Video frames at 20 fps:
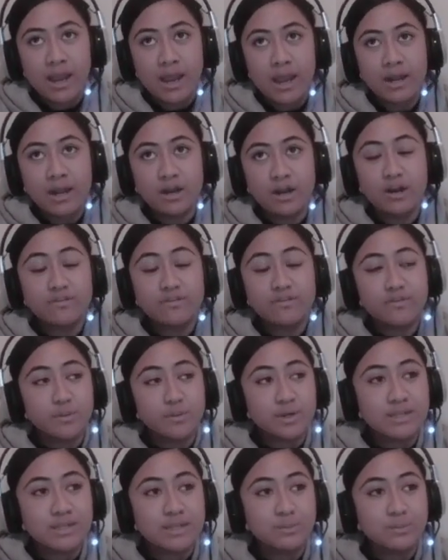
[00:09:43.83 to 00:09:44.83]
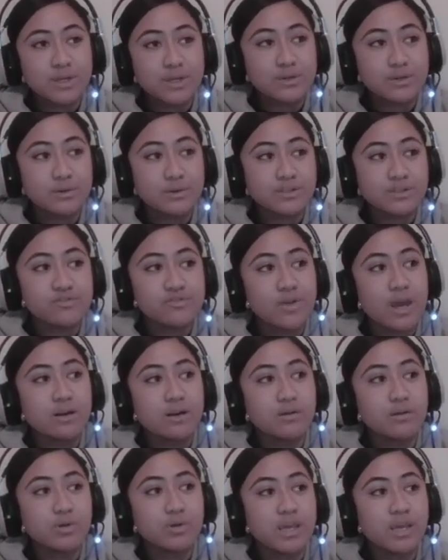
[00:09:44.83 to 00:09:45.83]
And a lot of the work that we do is
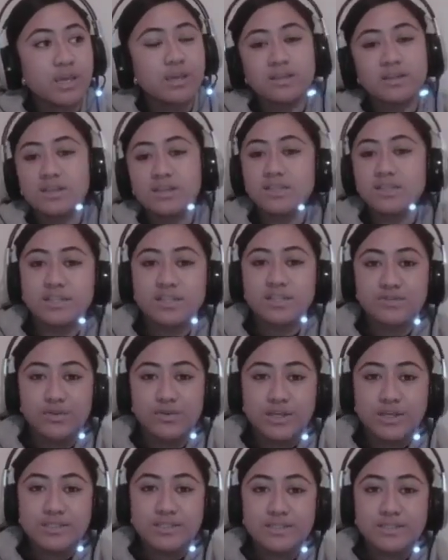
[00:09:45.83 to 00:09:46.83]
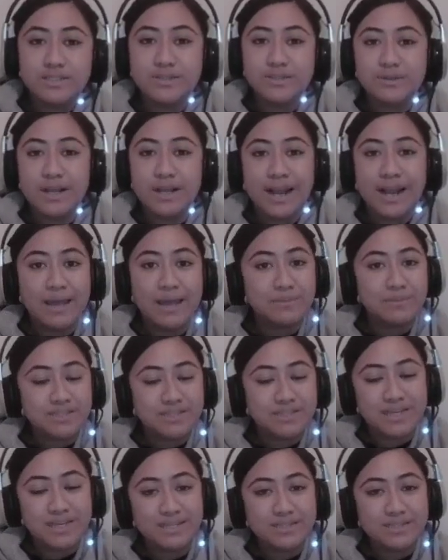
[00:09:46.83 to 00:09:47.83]
around bringing Indigenous voice into the climate
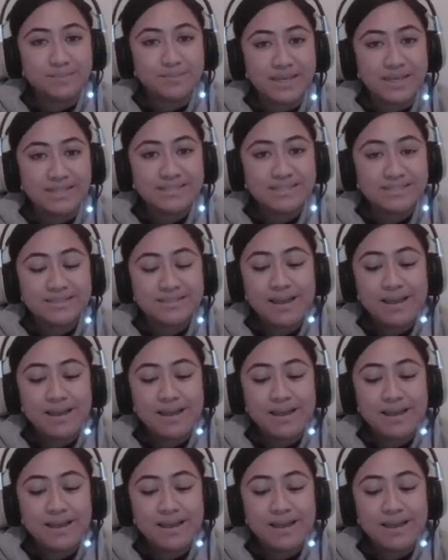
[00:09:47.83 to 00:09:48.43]
change space,